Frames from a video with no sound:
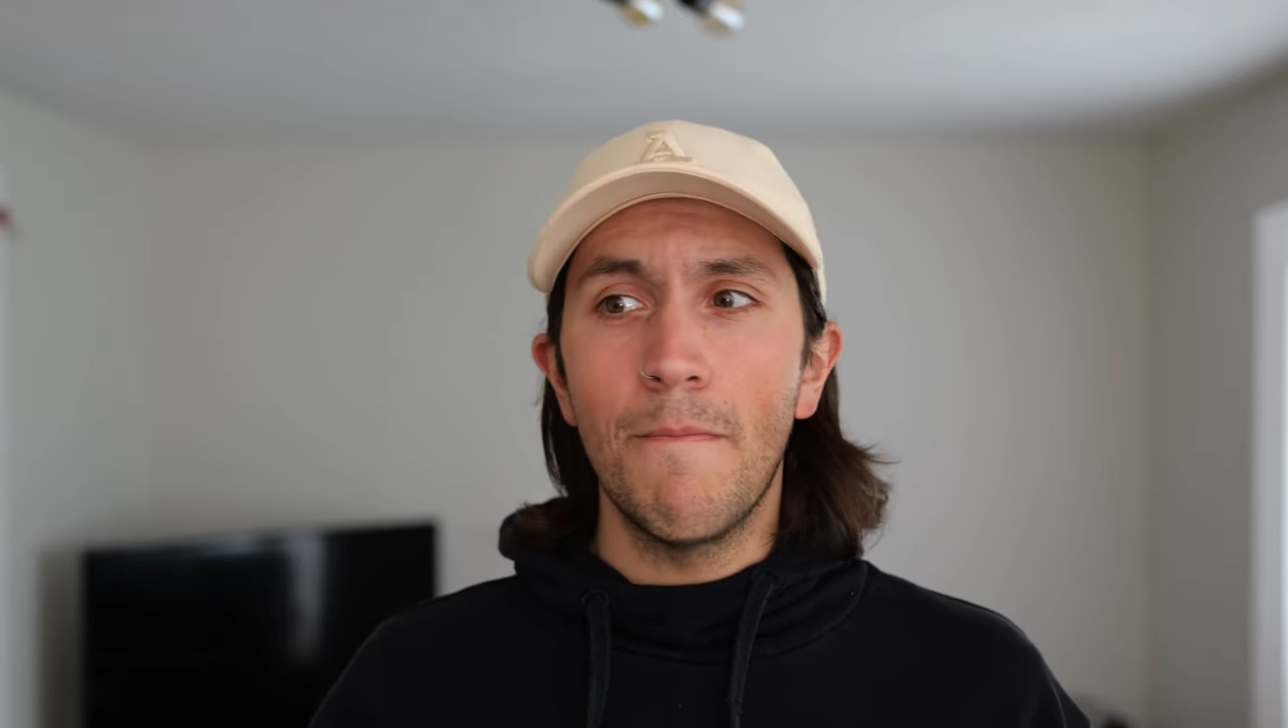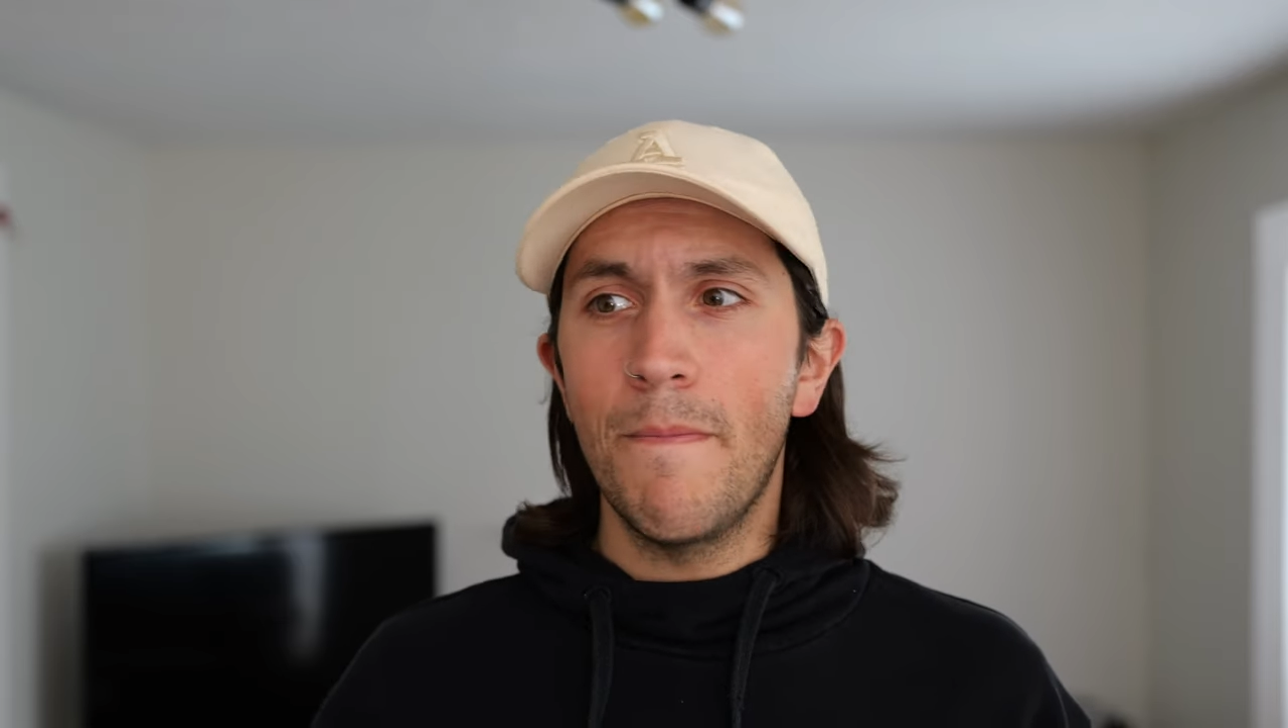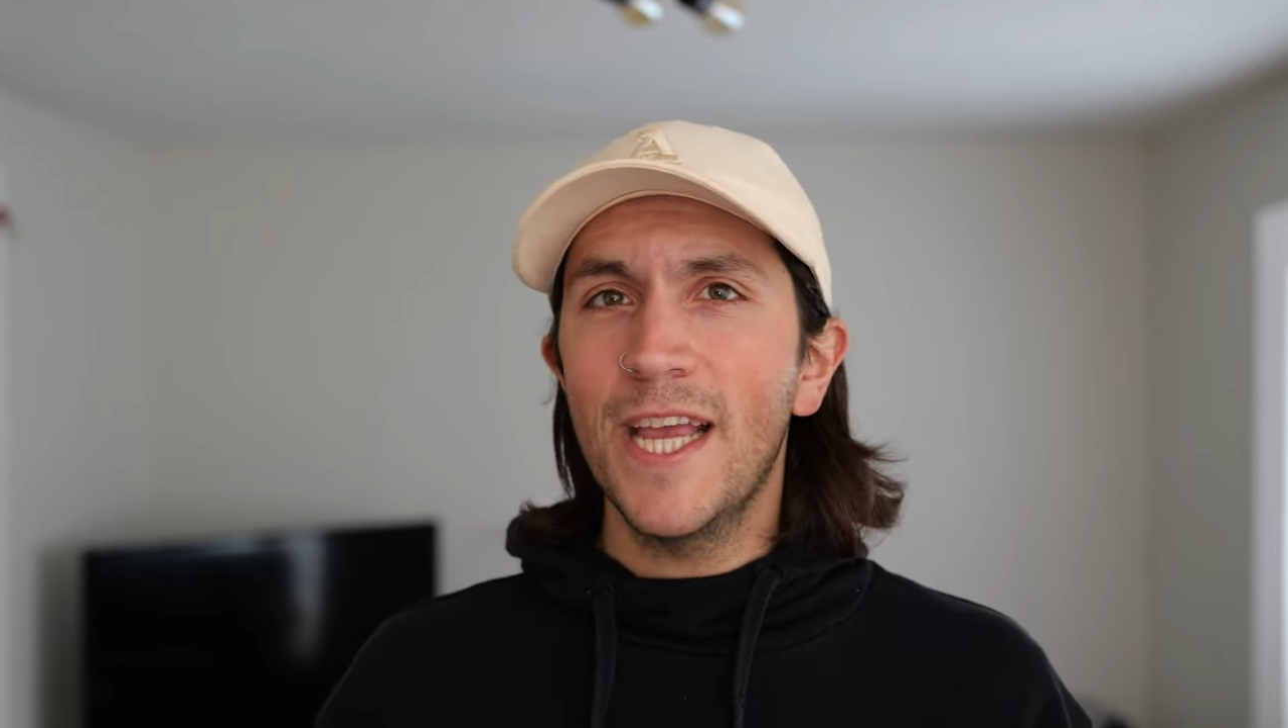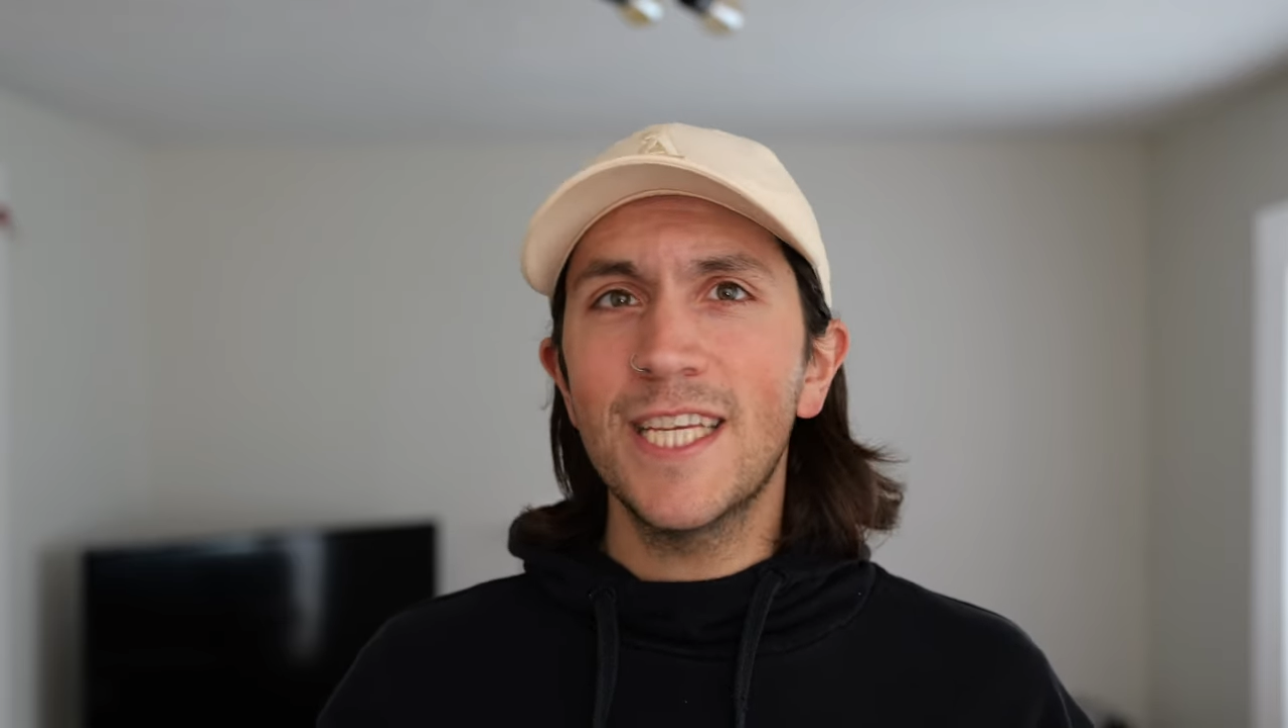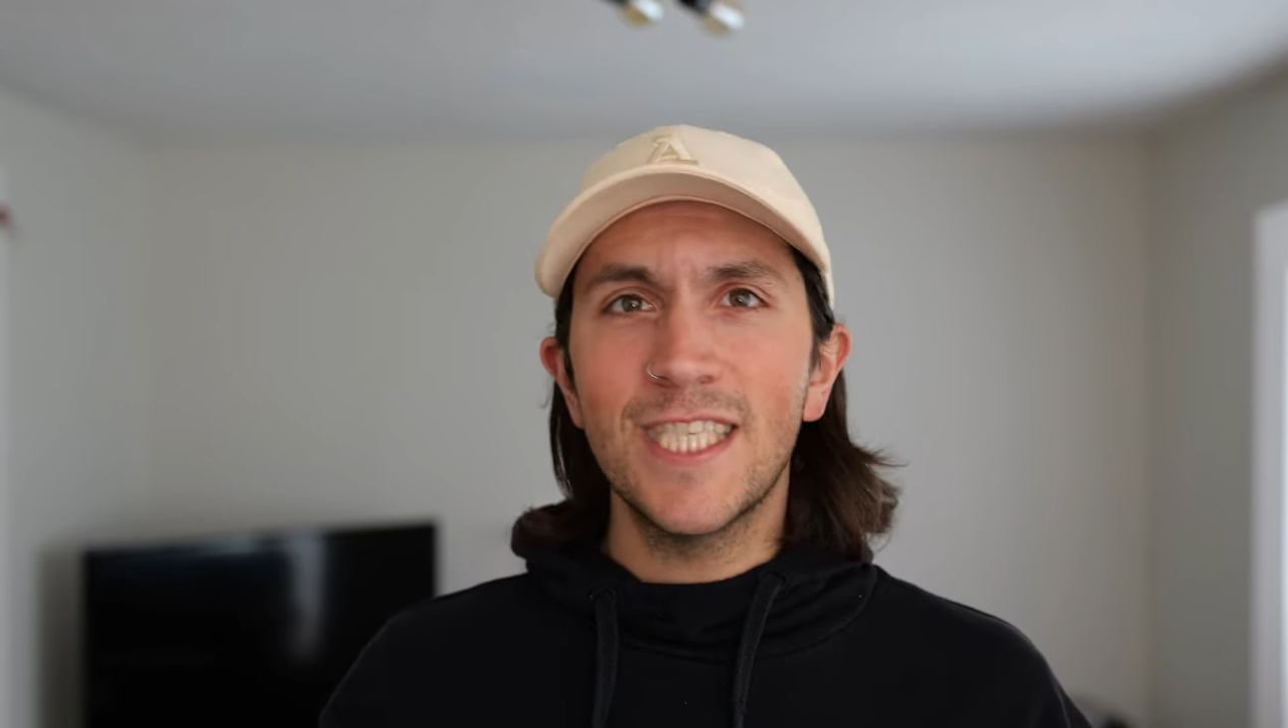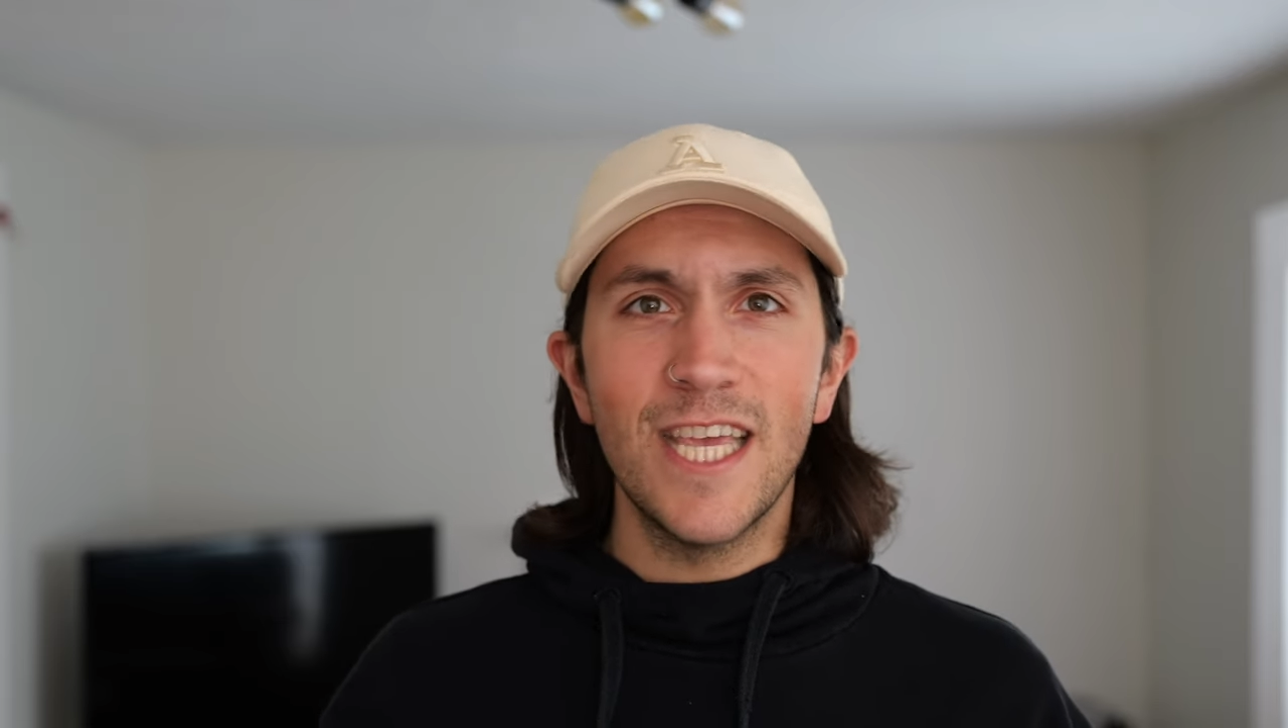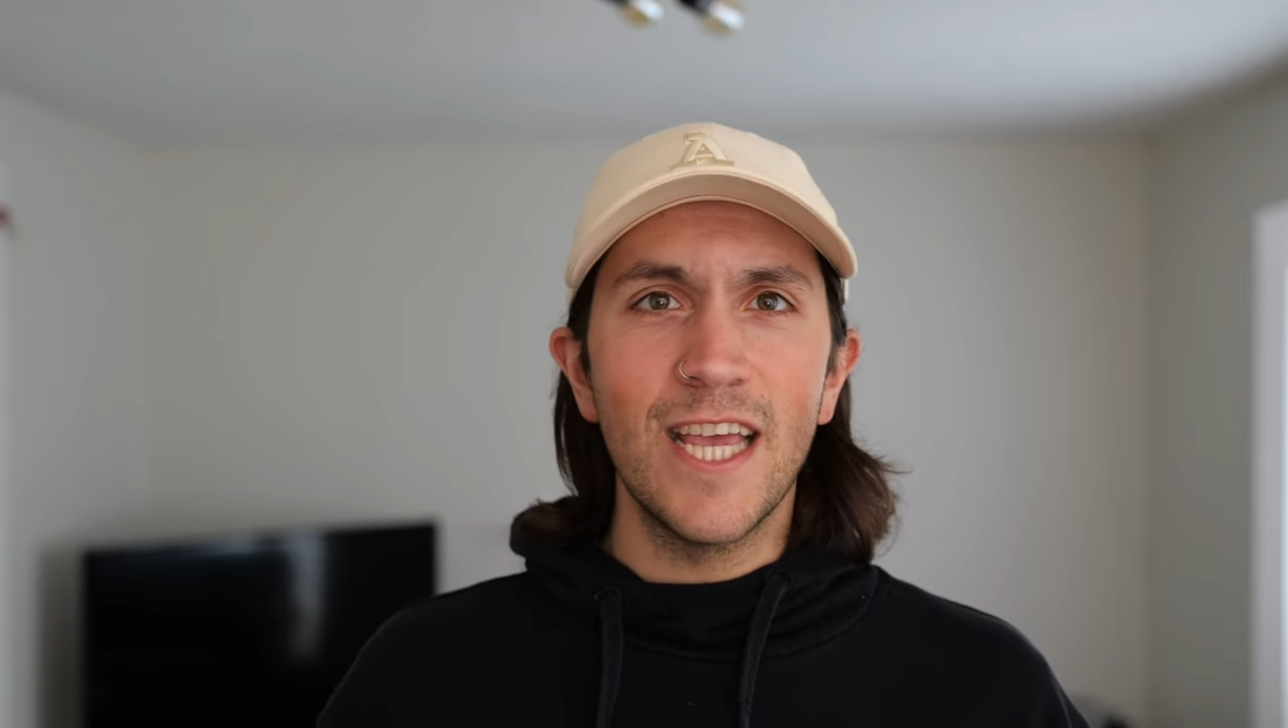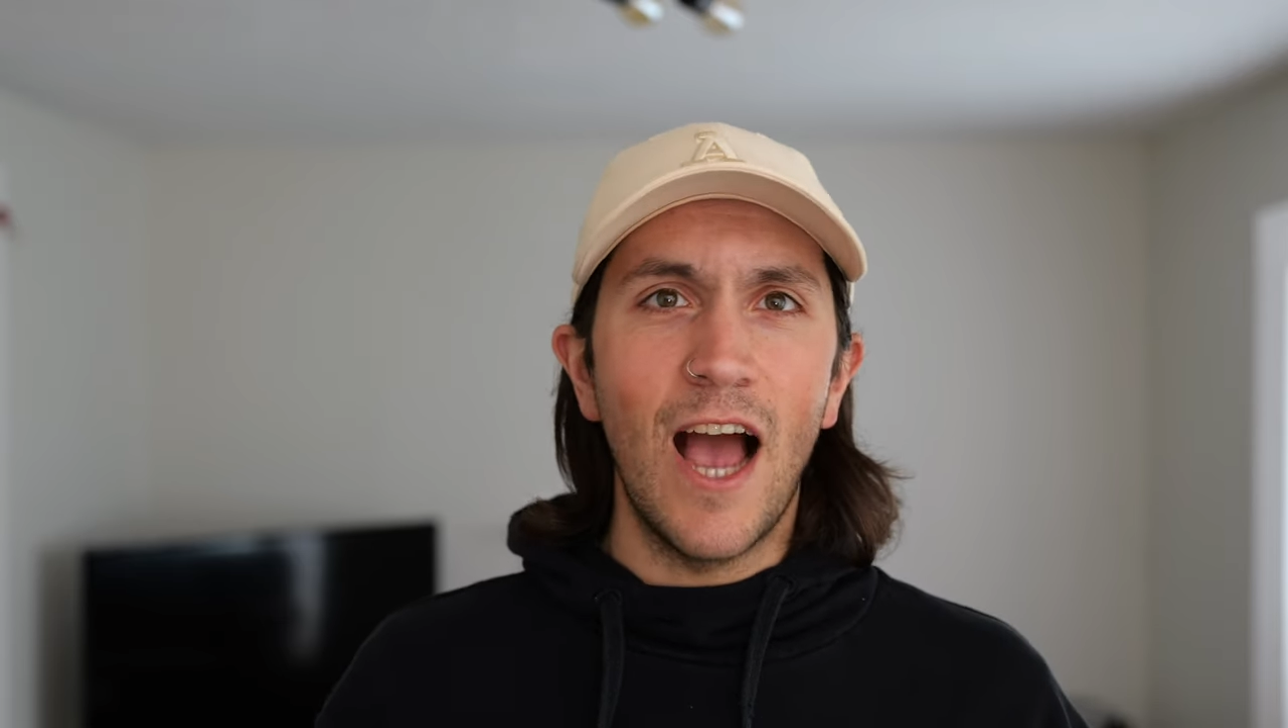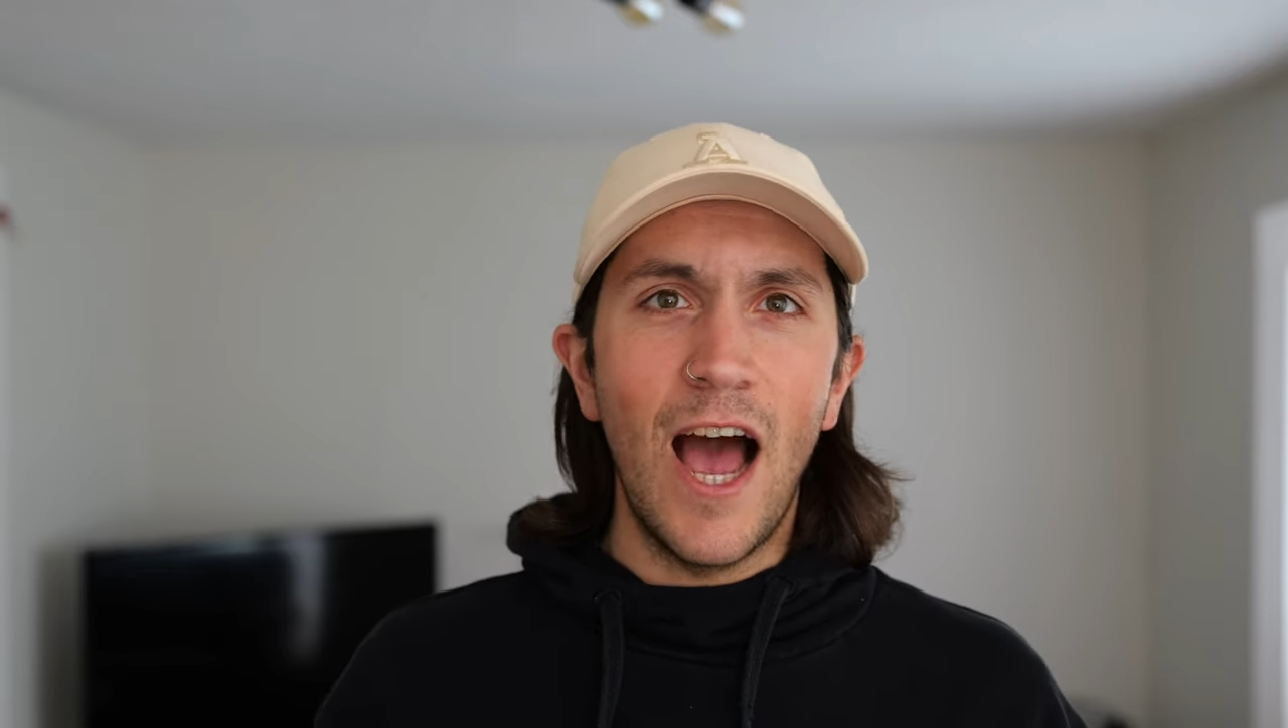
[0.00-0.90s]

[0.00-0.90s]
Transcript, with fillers: the biggest thing